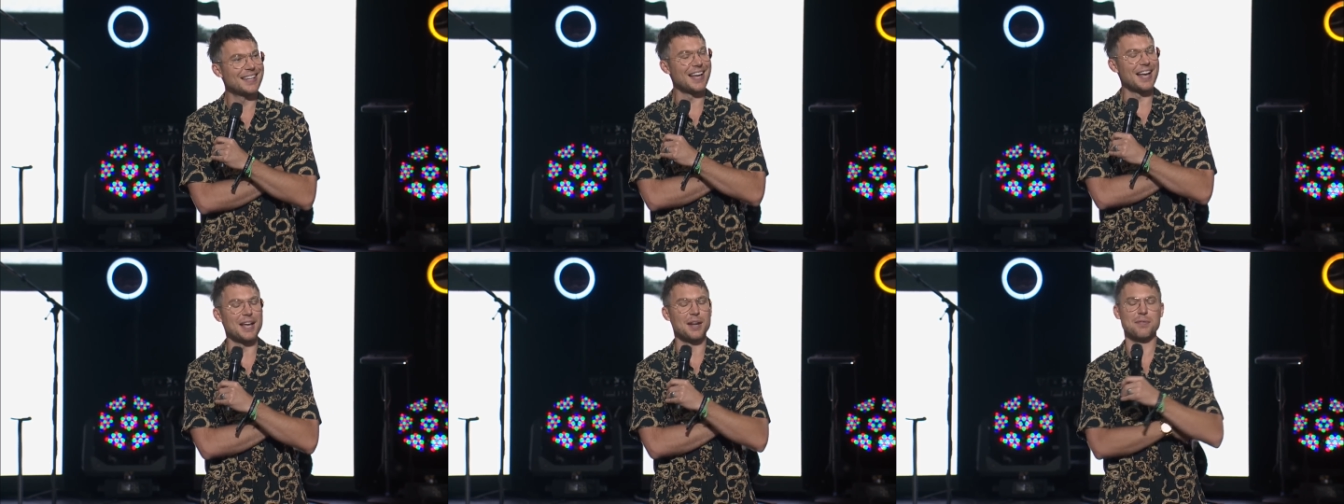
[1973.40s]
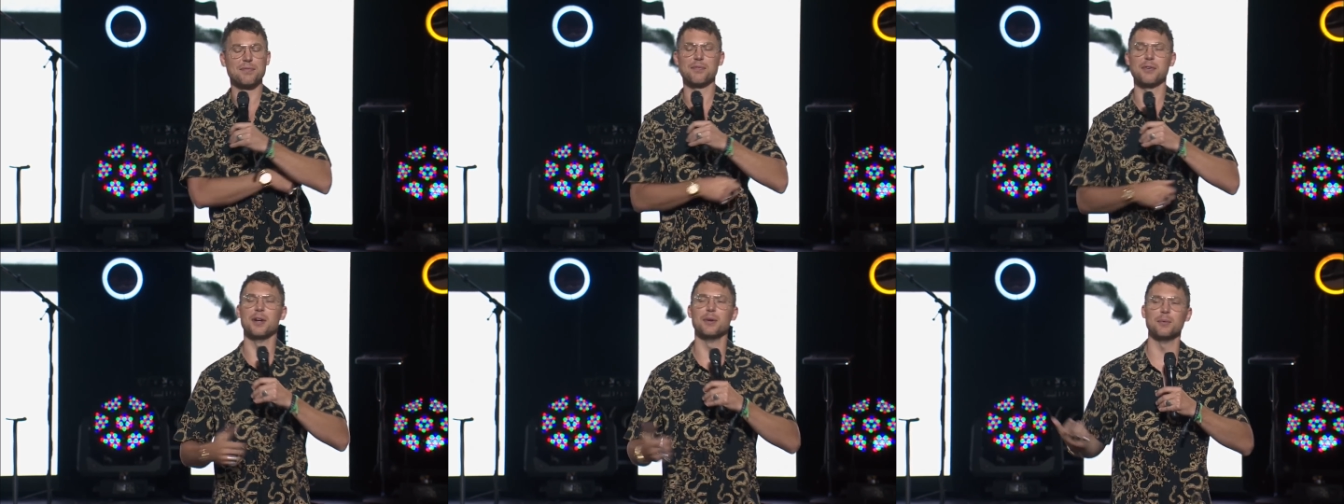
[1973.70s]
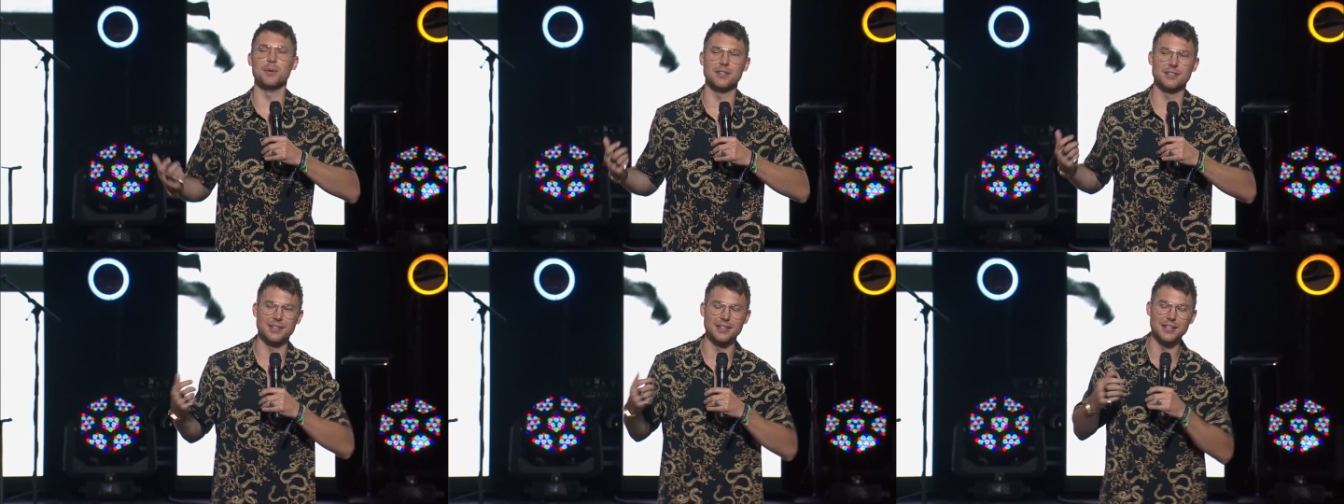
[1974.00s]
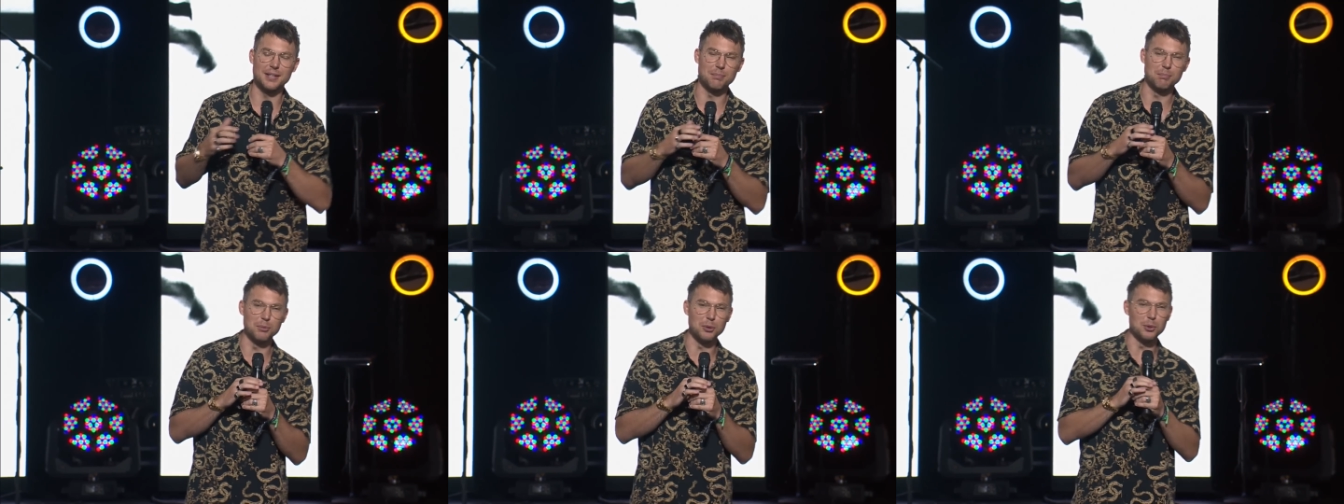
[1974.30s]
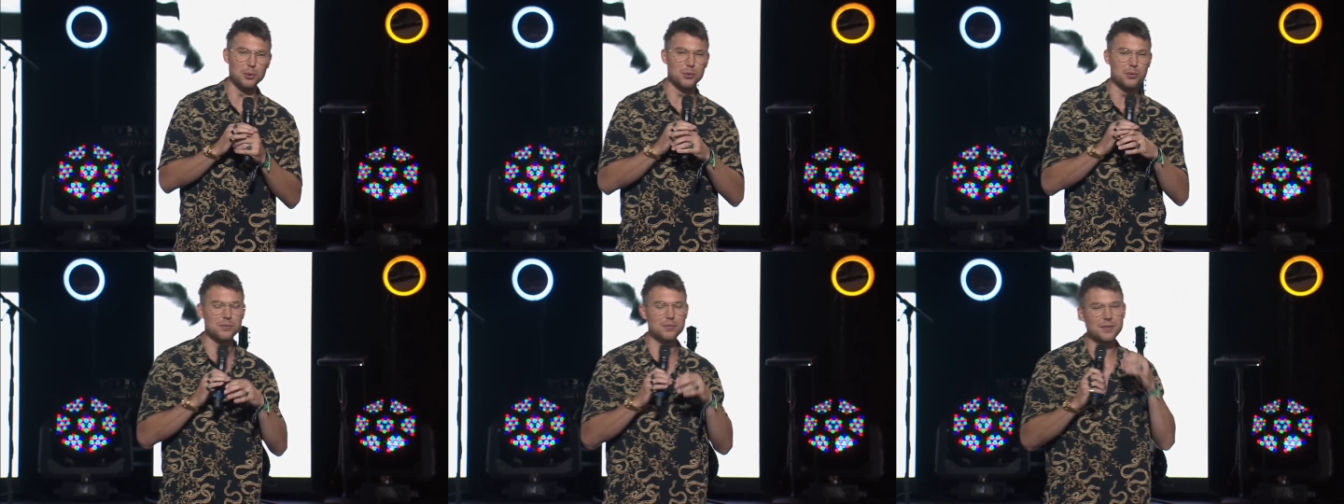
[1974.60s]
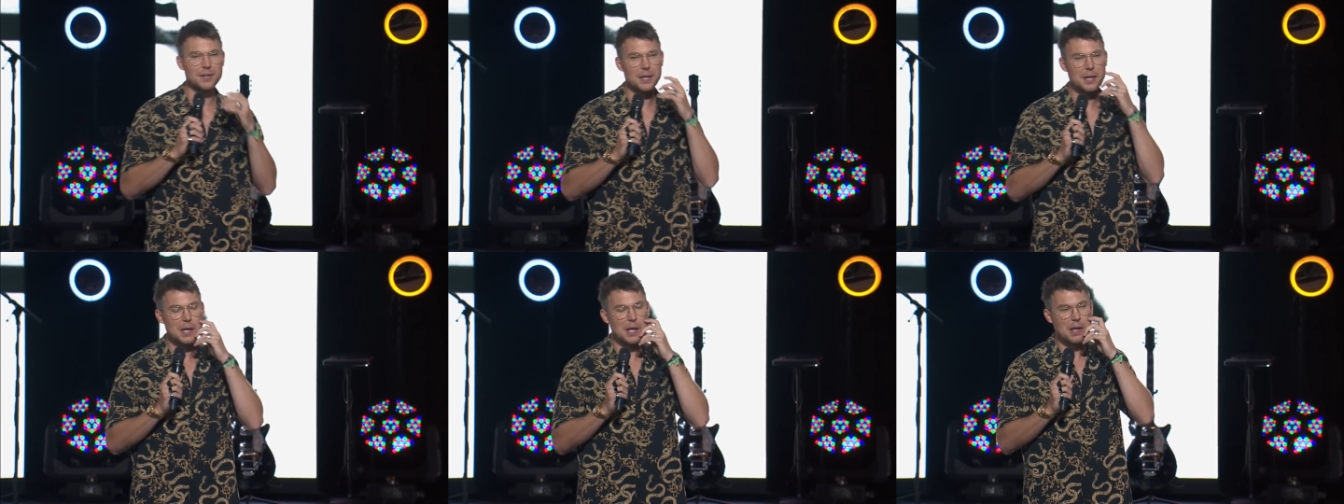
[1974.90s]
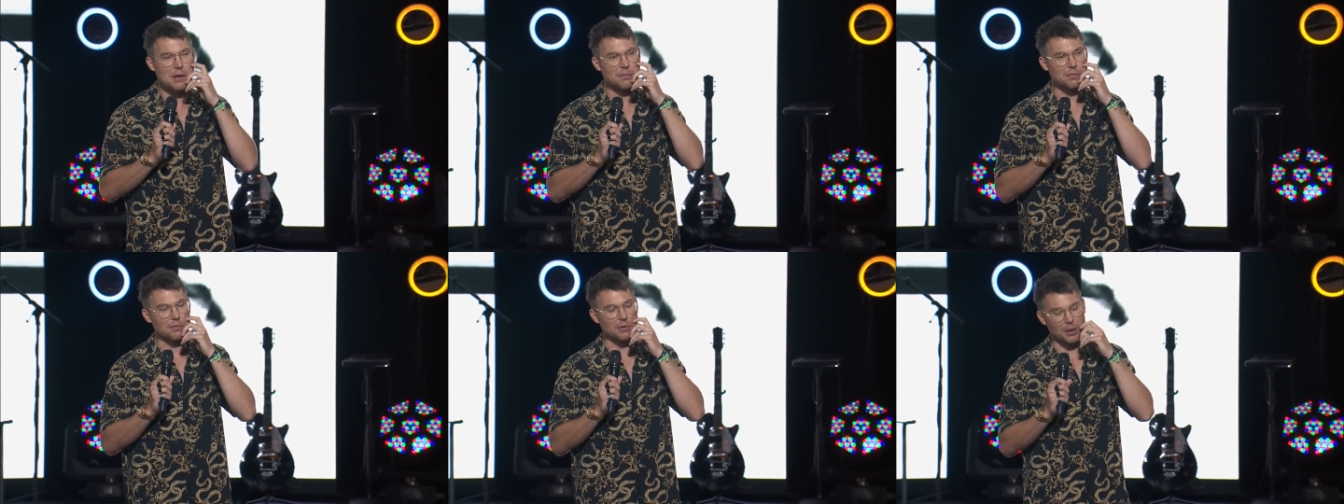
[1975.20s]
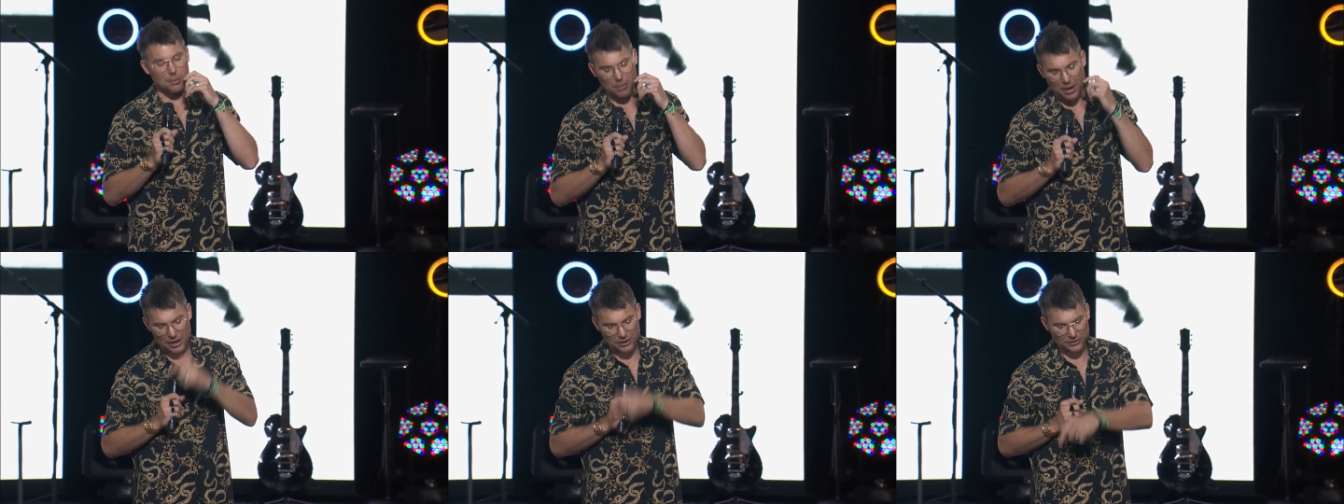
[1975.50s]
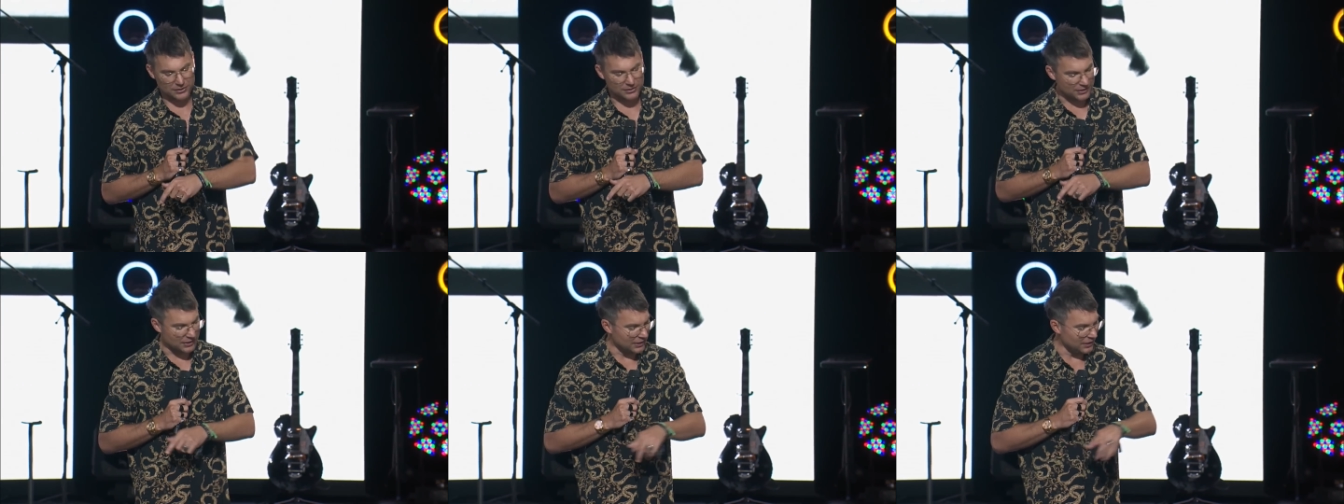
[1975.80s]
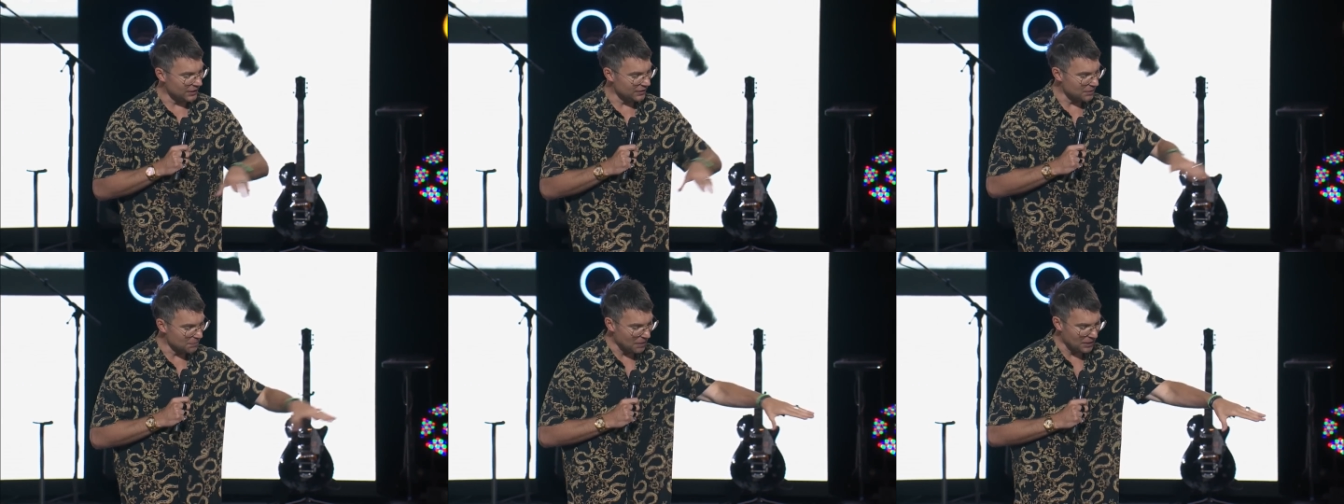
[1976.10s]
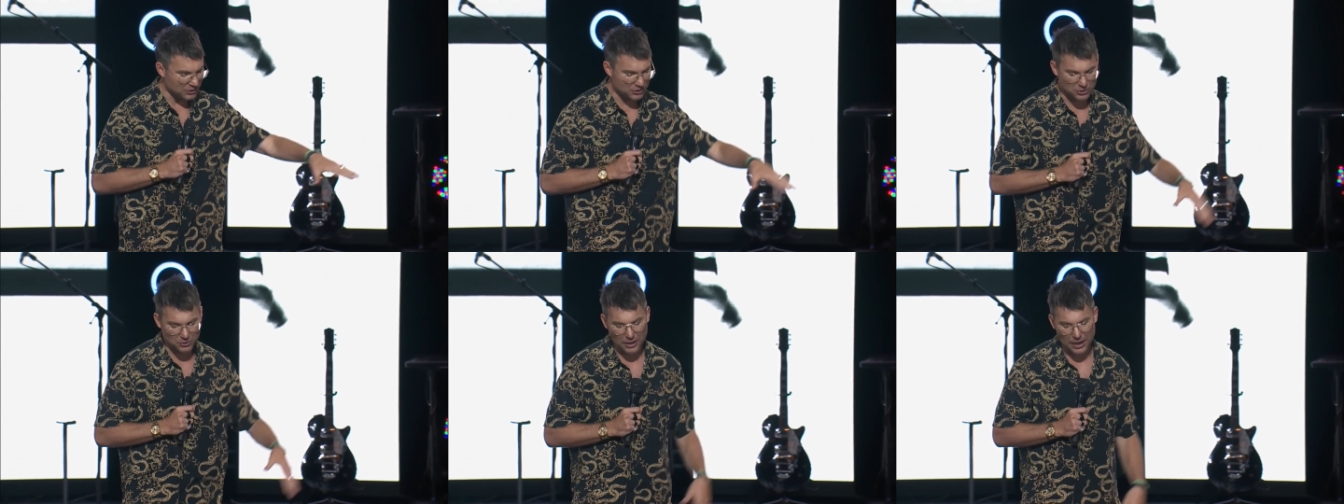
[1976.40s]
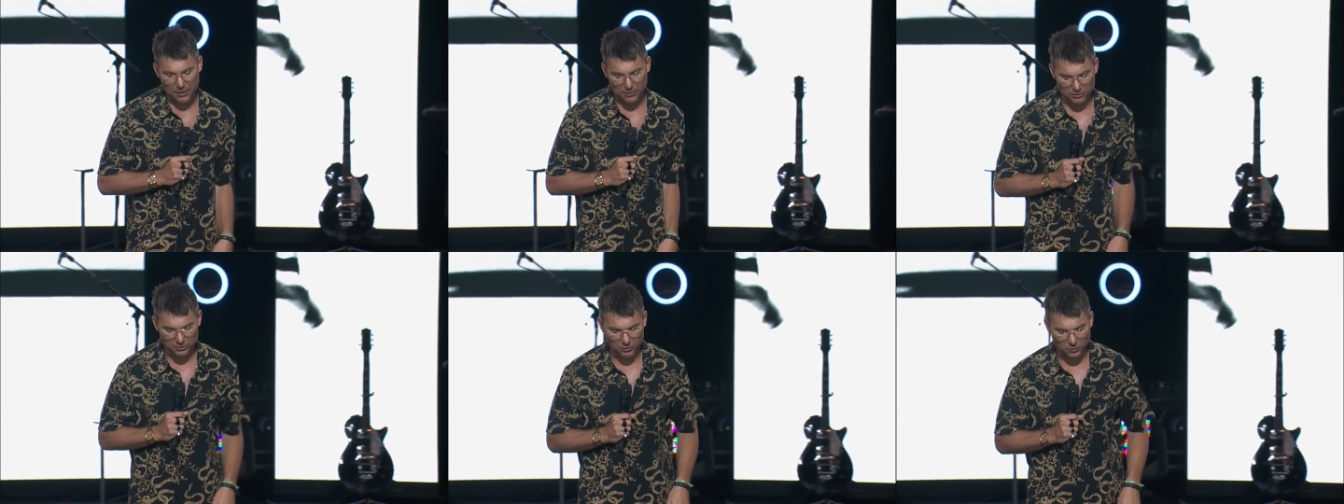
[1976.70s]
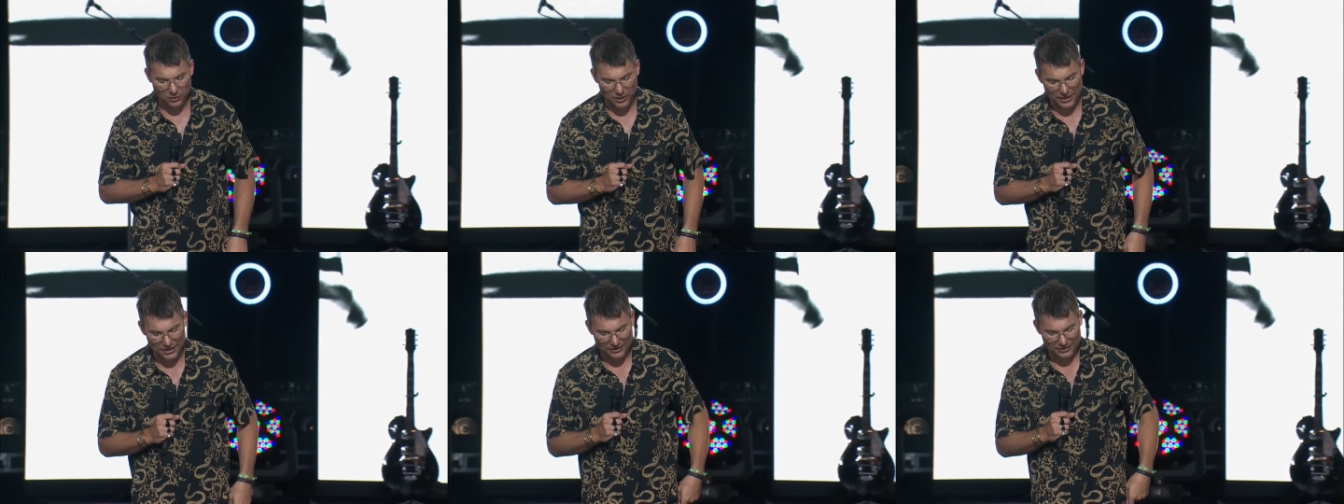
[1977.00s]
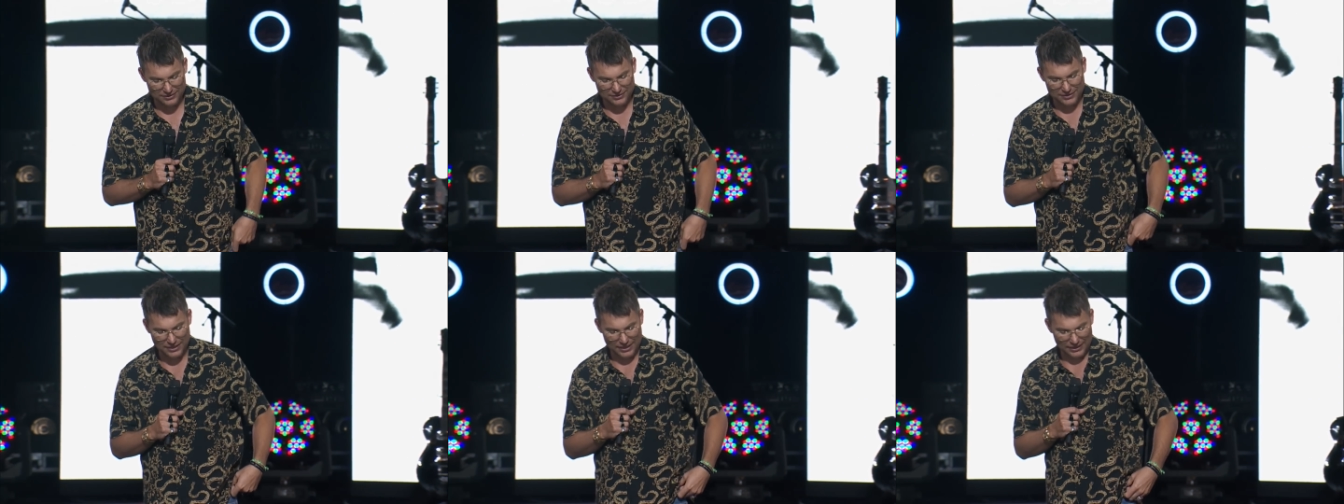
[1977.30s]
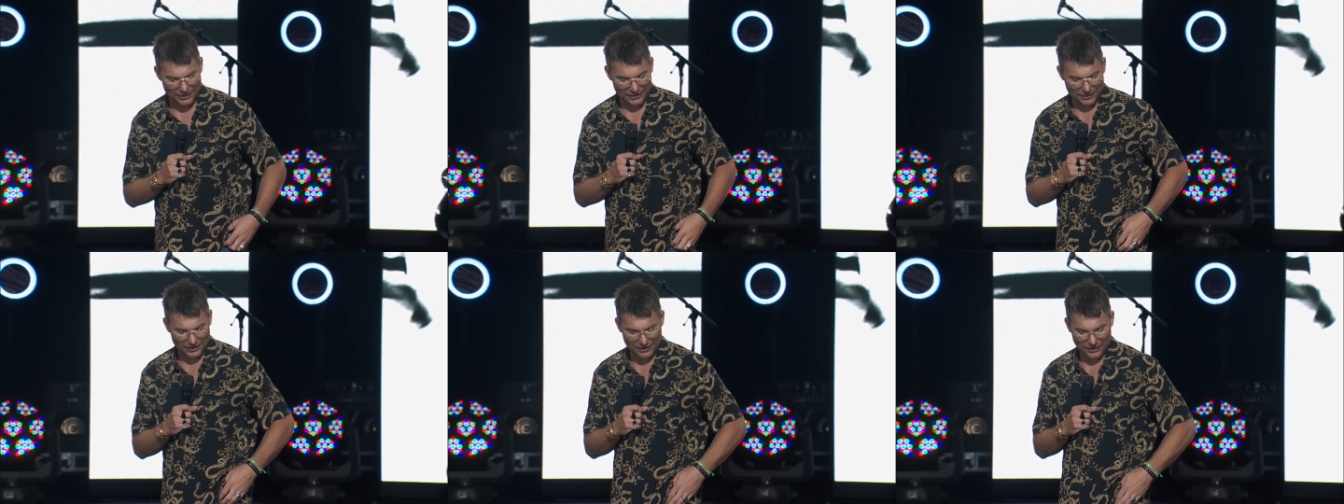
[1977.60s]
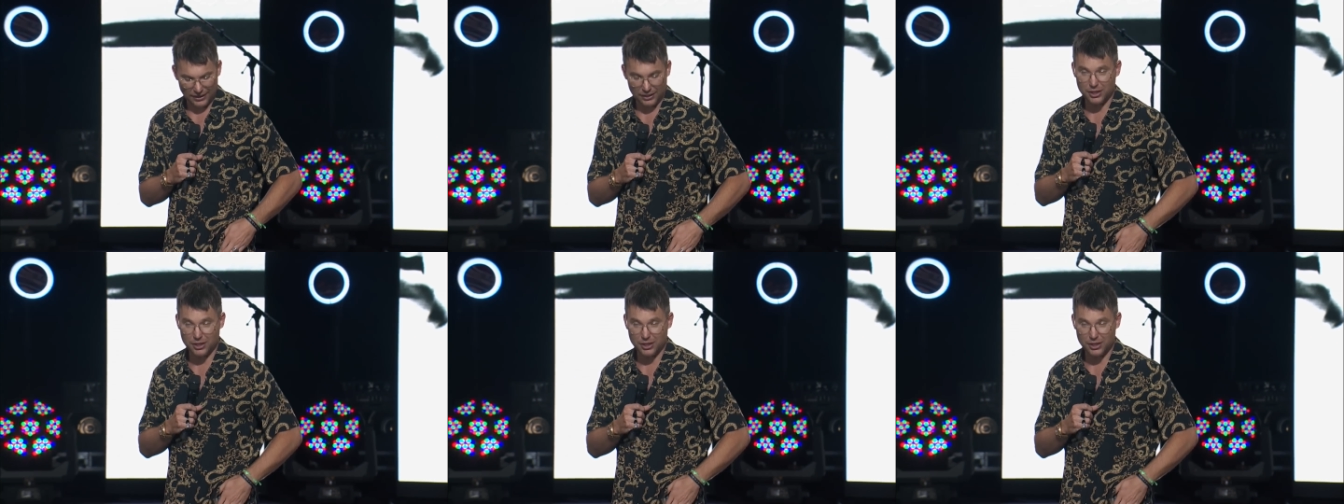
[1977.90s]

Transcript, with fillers: I had a friend recently move from our city to about two hours away, taking a,